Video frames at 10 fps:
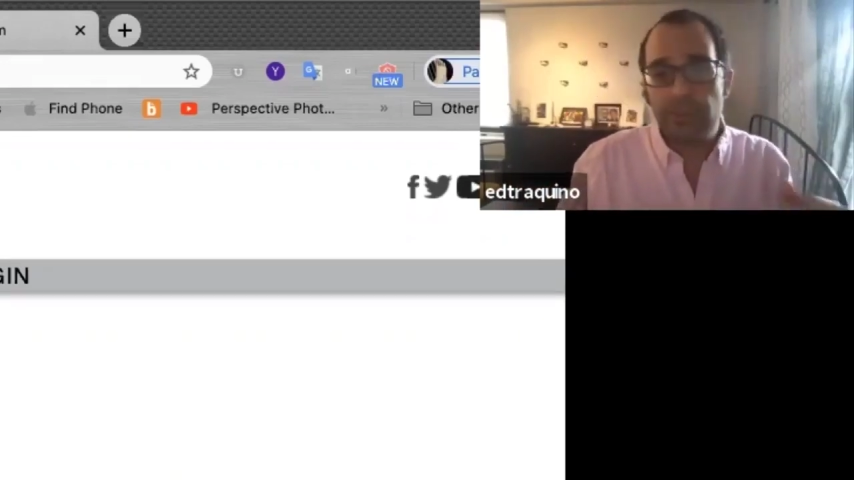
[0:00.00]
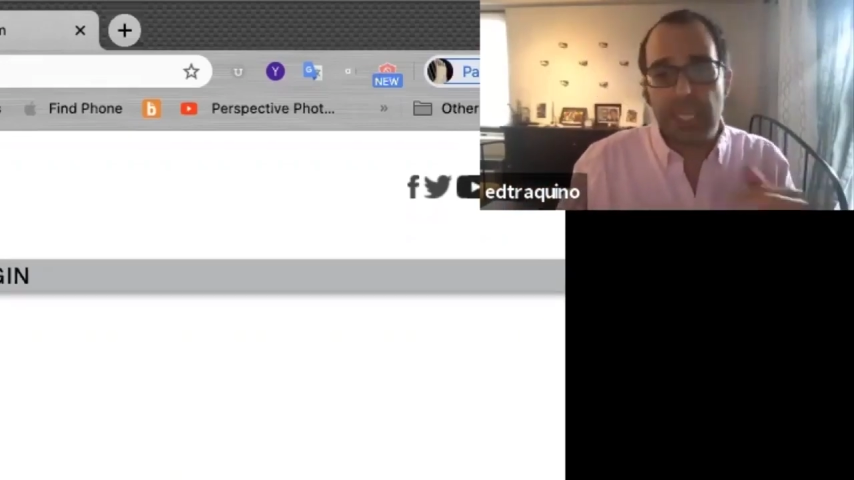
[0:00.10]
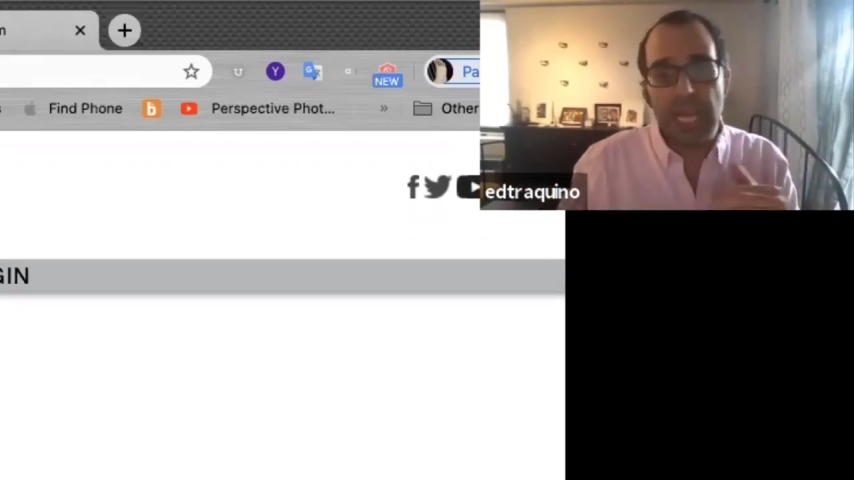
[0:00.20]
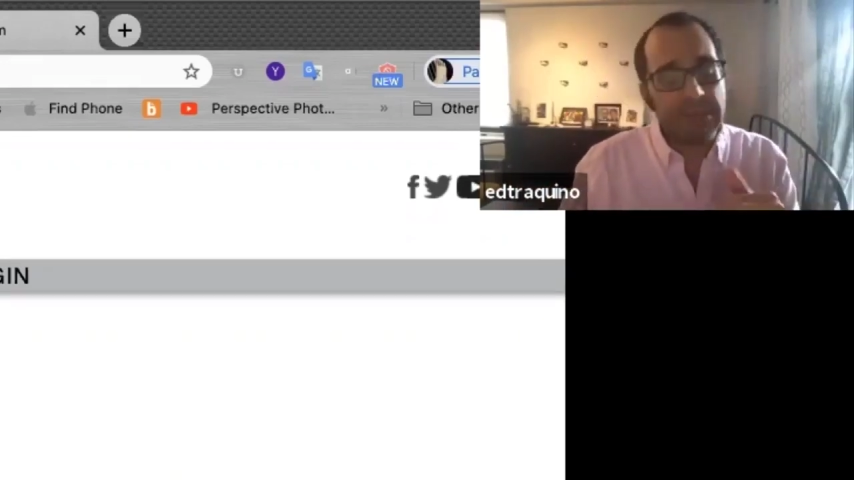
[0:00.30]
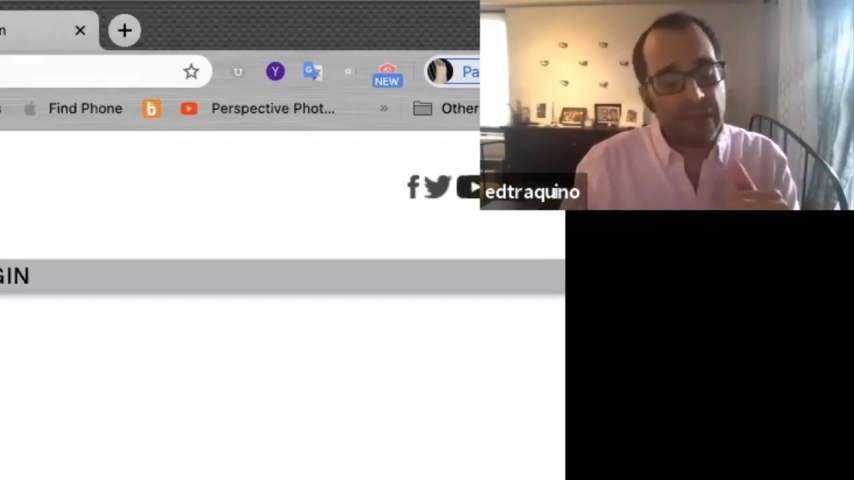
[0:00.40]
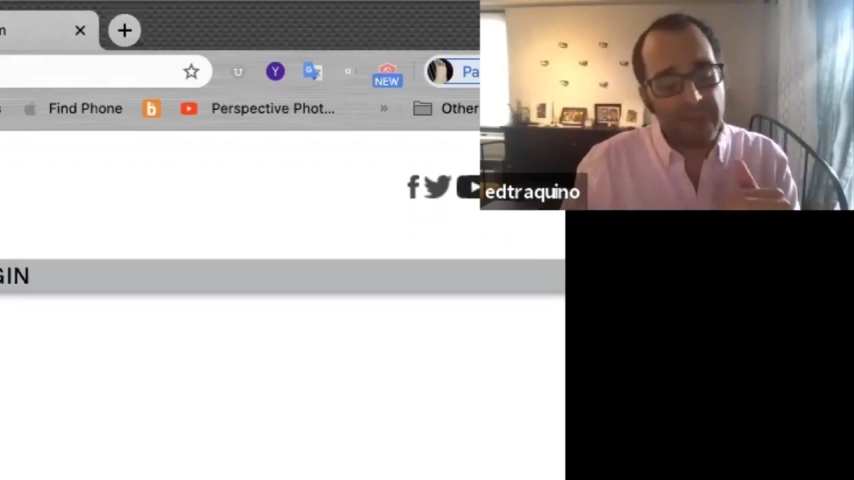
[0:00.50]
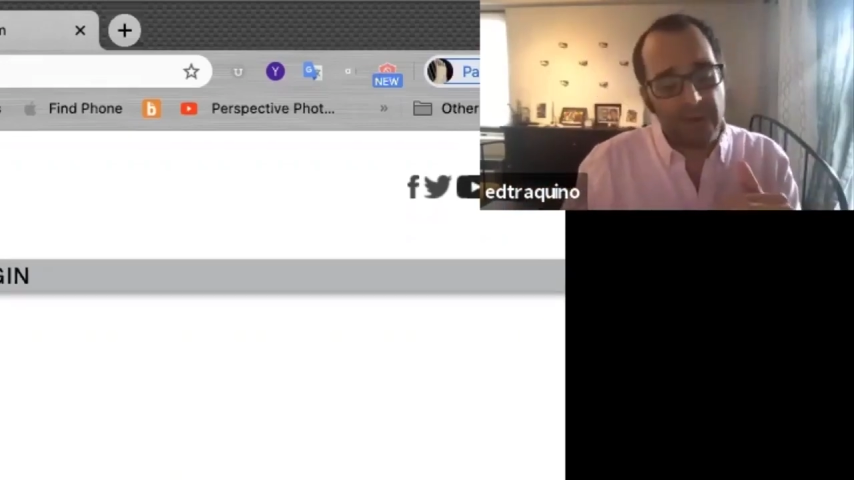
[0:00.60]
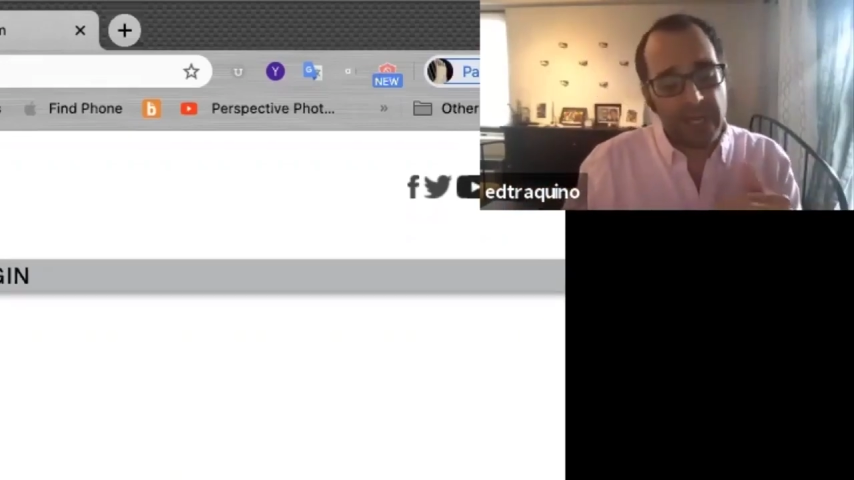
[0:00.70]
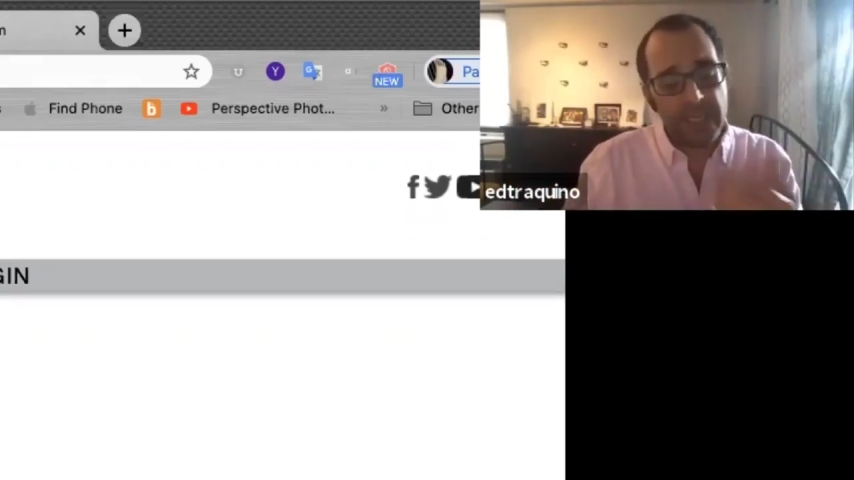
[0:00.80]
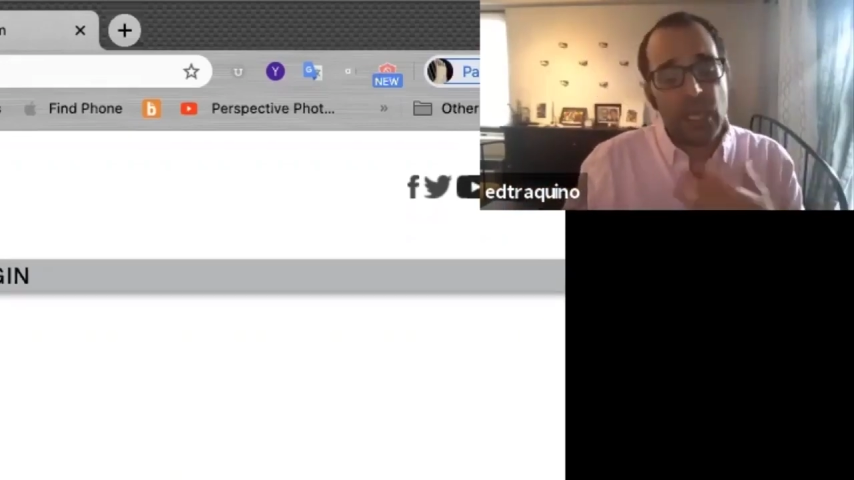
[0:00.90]

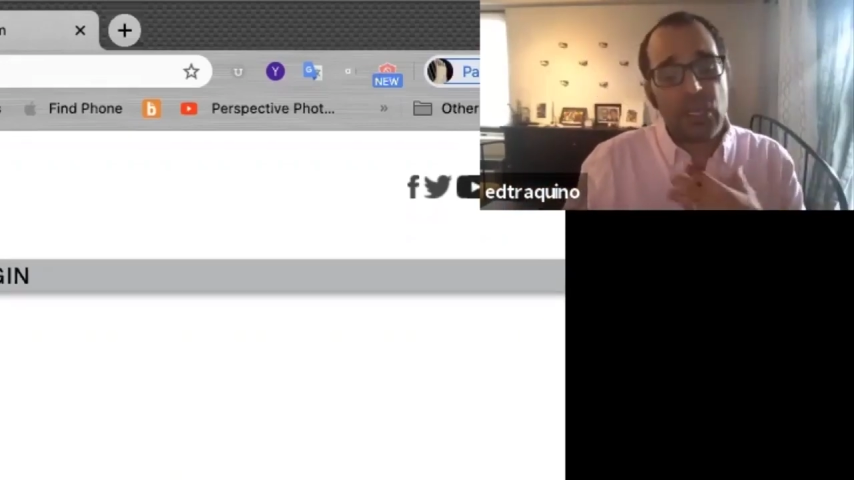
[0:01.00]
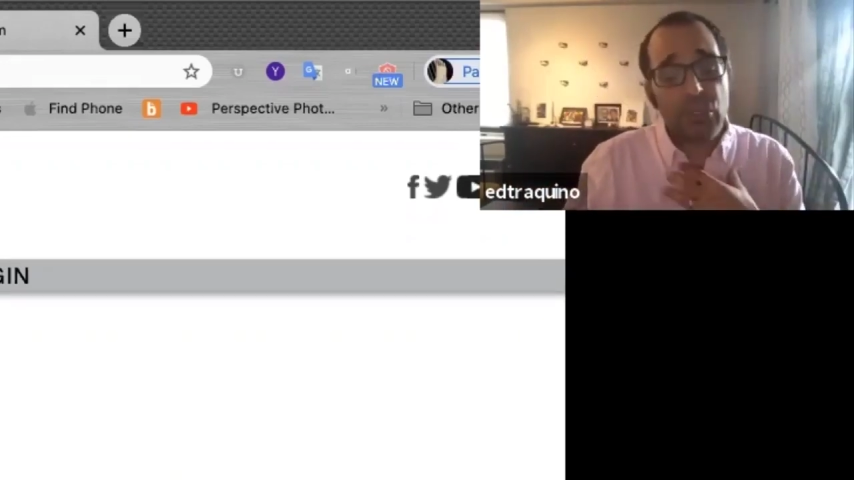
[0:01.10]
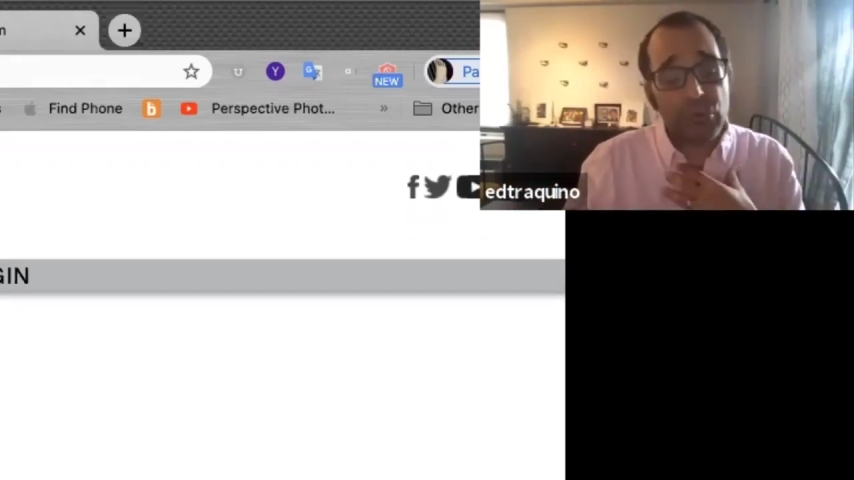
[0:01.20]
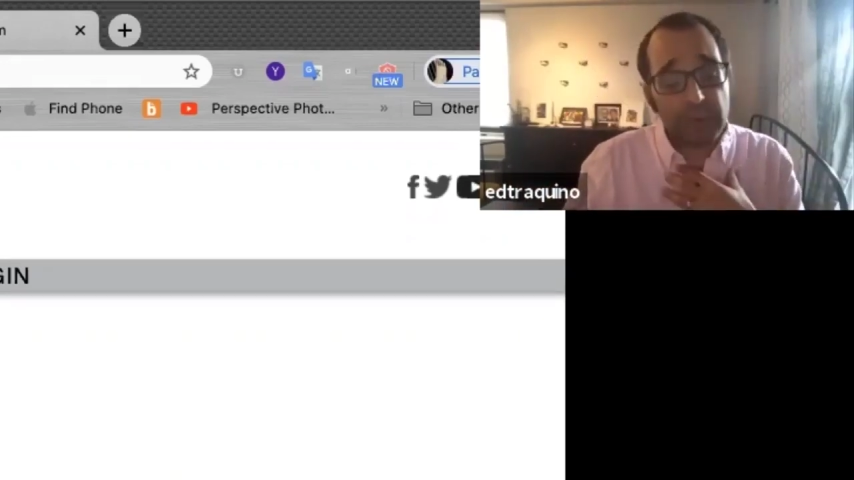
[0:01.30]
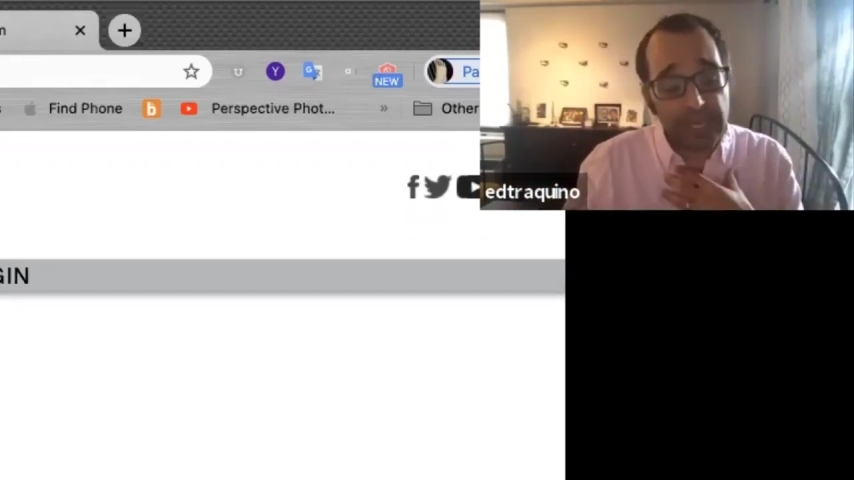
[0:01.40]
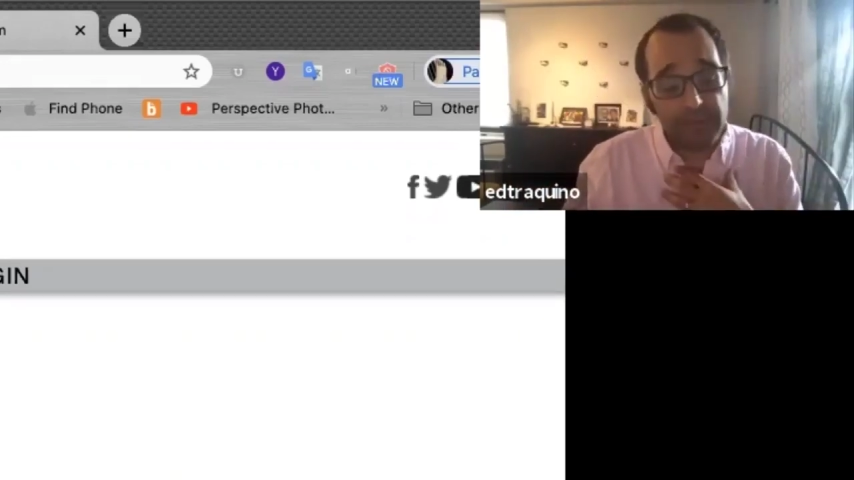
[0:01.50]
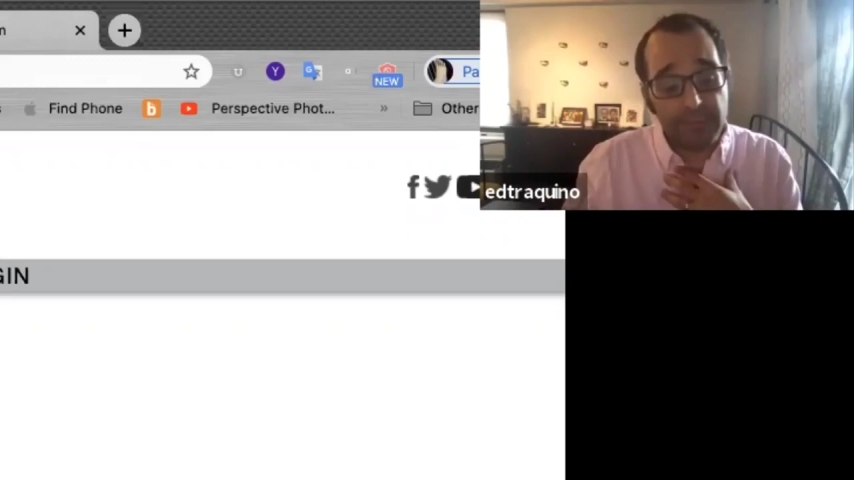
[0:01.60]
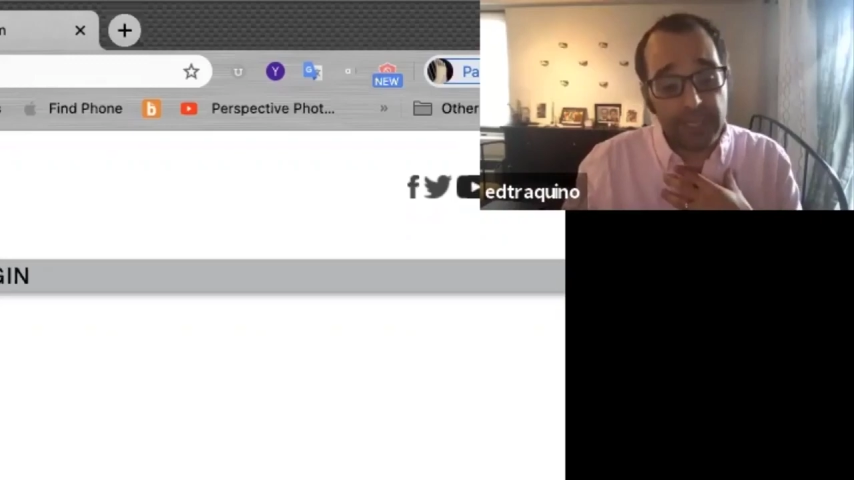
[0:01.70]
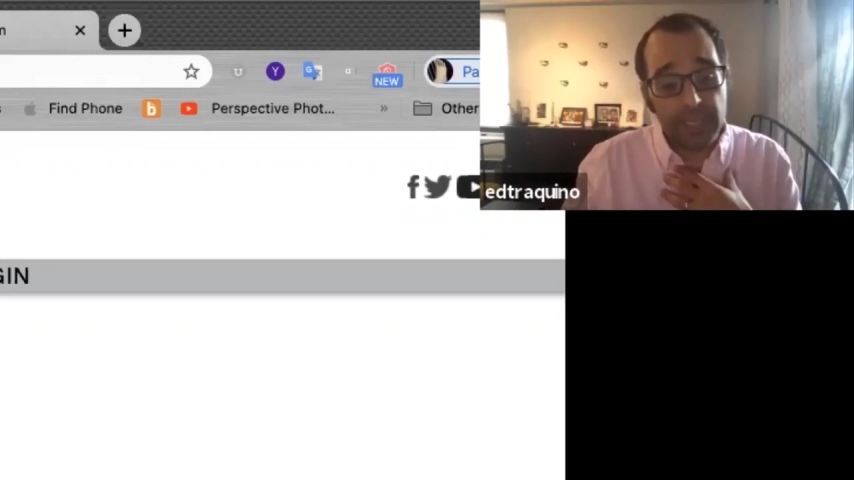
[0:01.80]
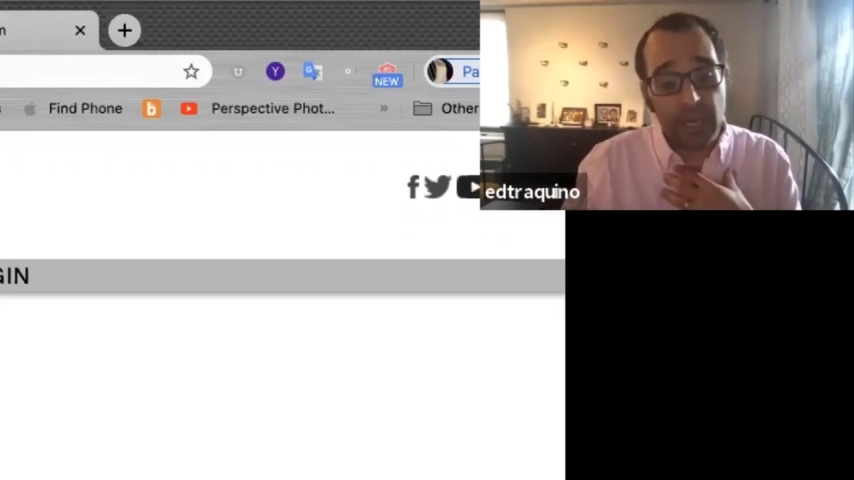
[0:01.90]
terrified creatively.